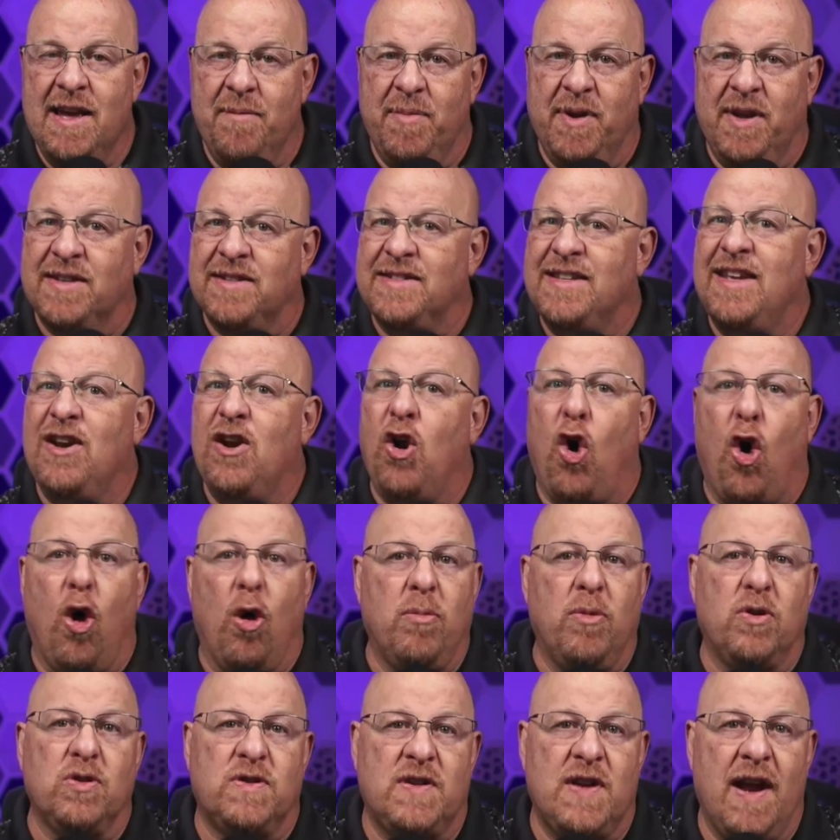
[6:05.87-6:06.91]
because in
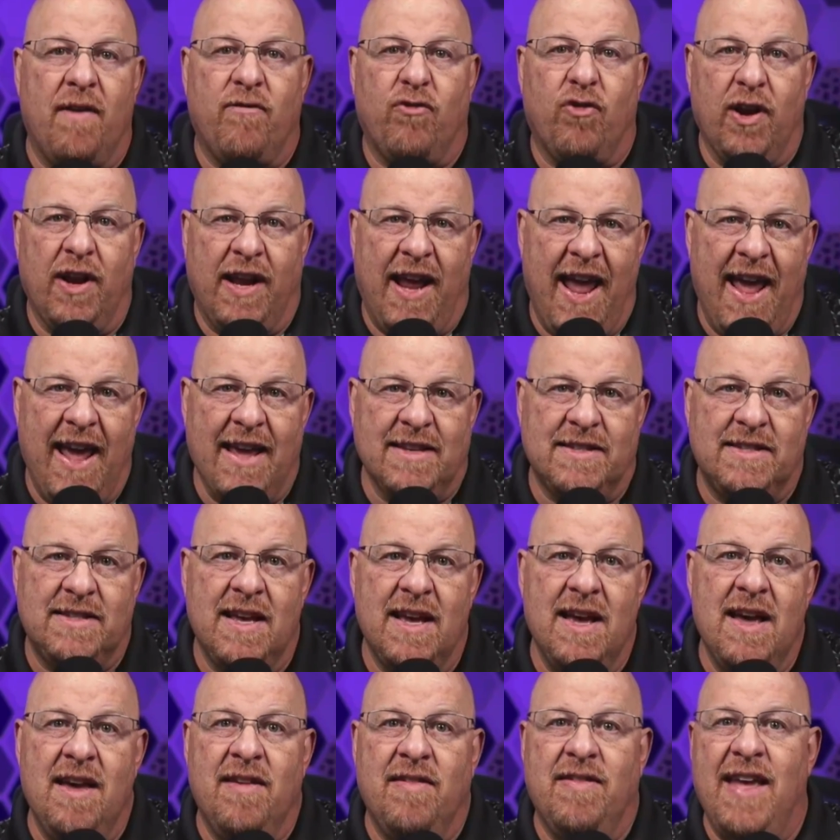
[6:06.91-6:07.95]
almost every case,
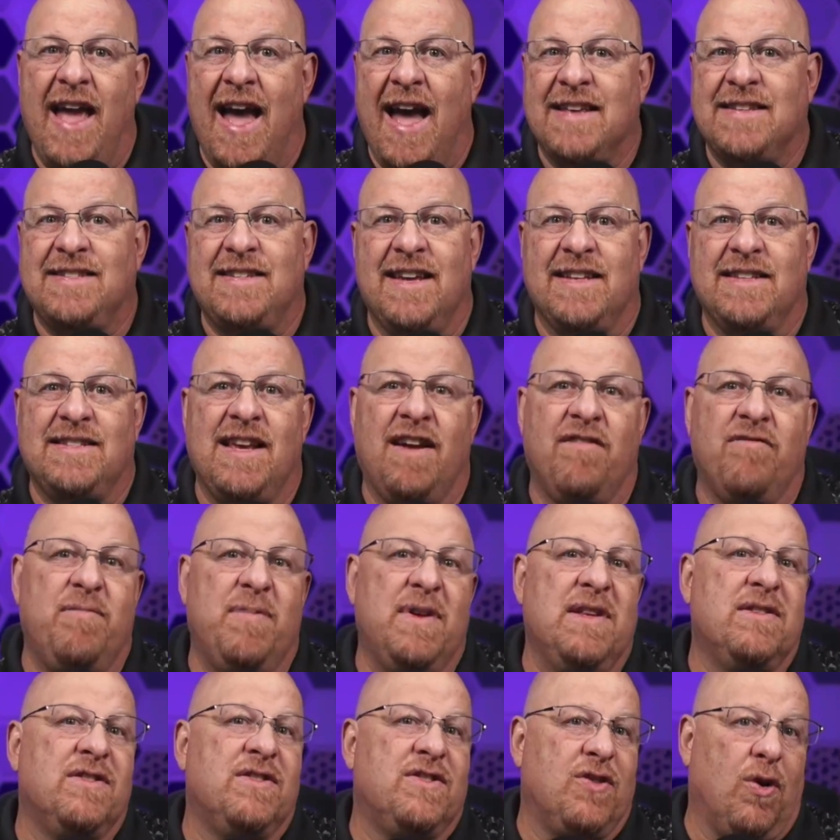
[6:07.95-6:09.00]
the assets have
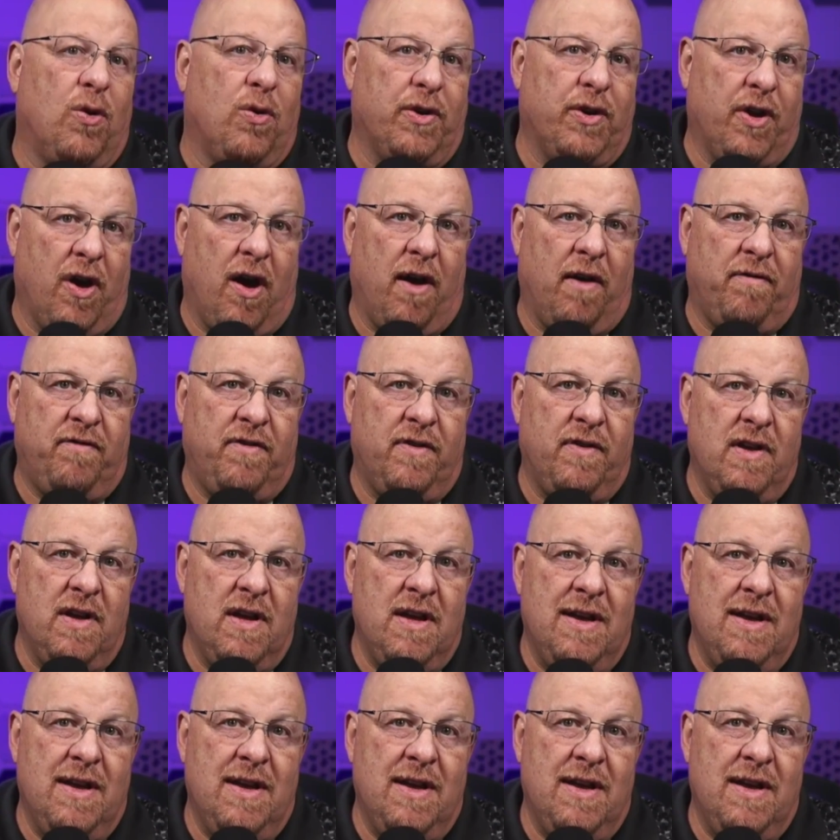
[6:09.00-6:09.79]
been sold off.